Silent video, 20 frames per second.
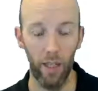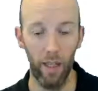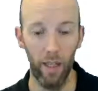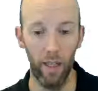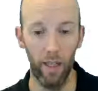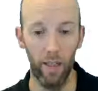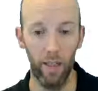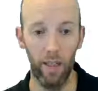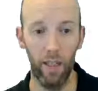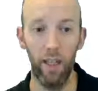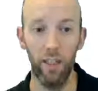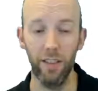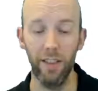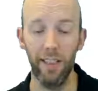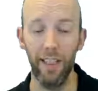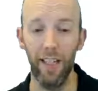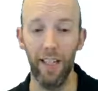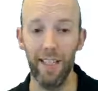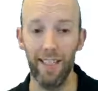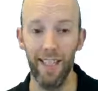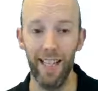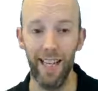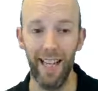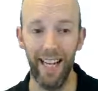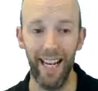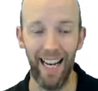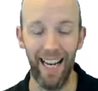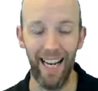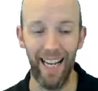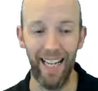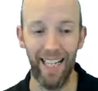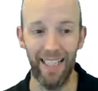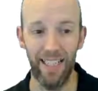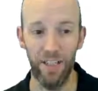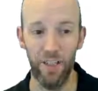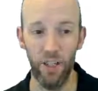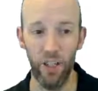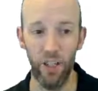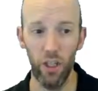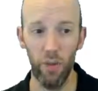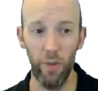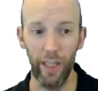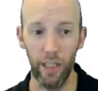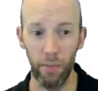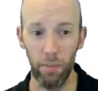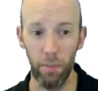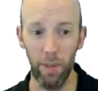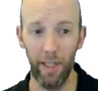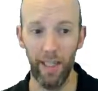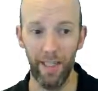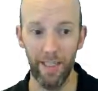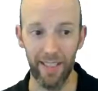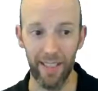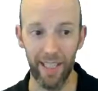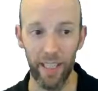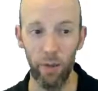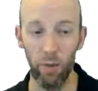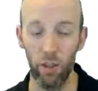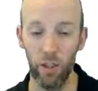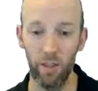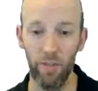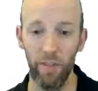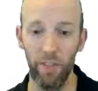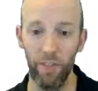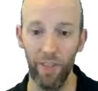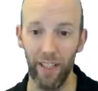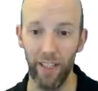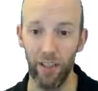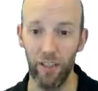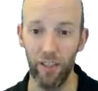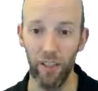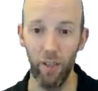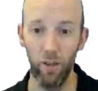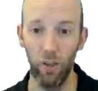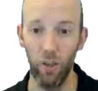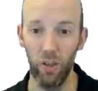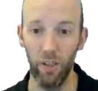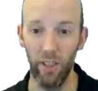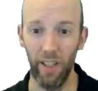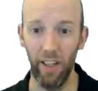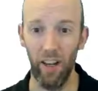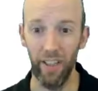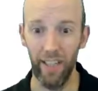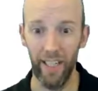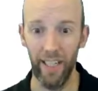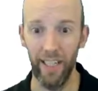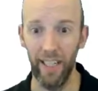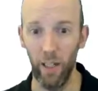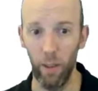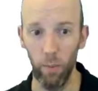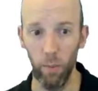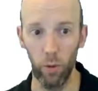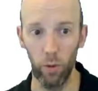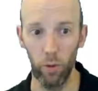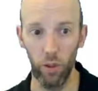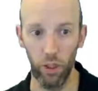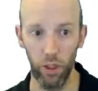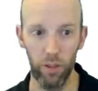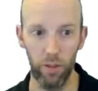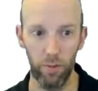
The last thing I'd say is do explain the sequence of events. Don't just say I need help or just